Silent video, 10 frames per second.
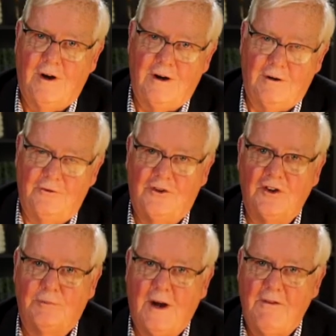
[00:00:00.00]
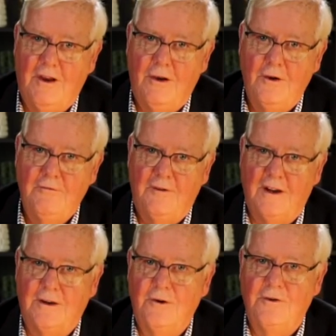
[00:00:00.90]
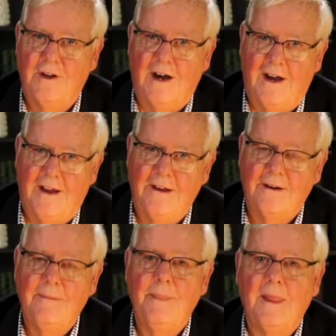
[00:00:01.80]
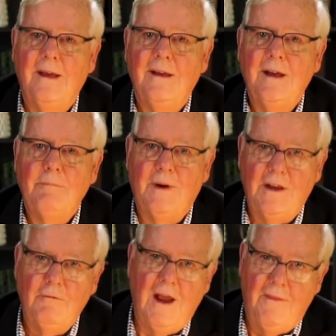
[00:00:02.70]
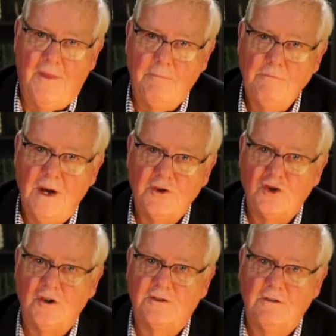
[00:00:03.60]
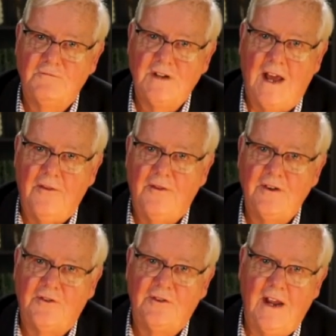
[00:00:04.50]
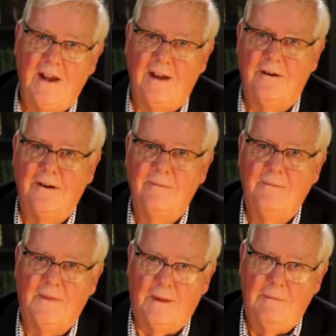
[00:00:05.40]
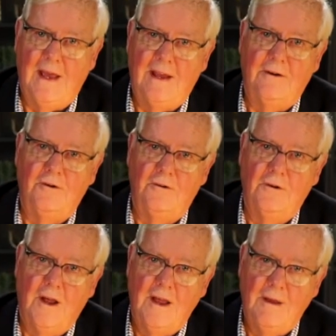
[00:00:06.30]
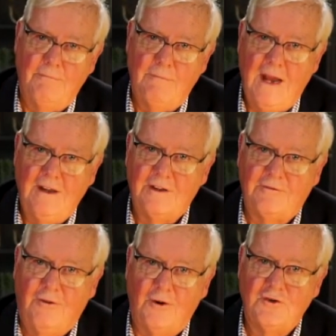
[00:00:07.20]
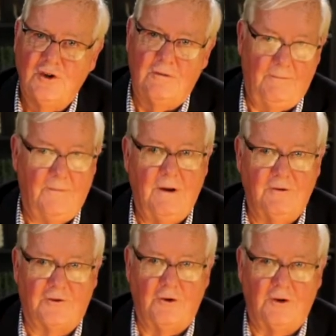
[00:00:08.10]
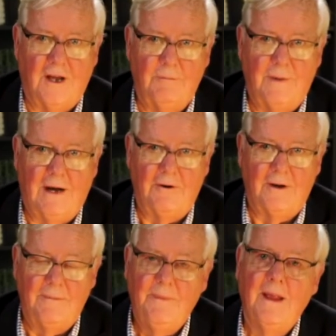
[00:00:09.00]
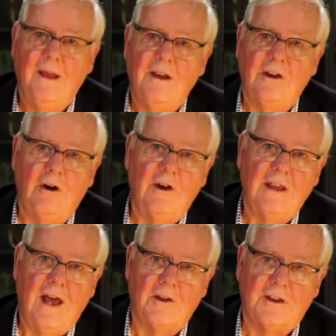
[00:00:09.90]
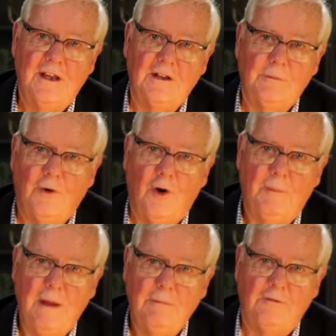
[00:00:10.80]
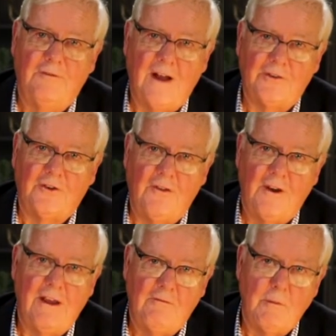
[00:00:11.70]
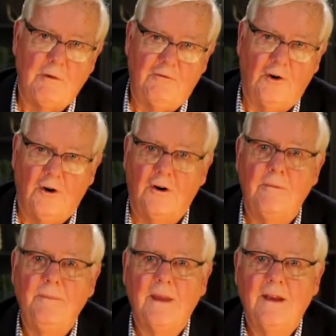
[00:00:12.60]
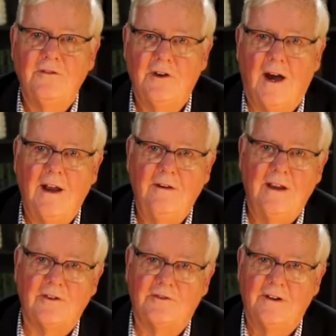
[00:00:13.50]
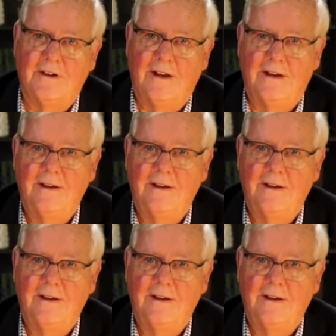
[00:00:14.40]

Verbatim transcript: It was his brother Ludwig who died. But he read, The Merchant of Death is Dead. The man who made his fortune, it was through gunpowder, knowing how to kill more people faster than ever before, died yesterday.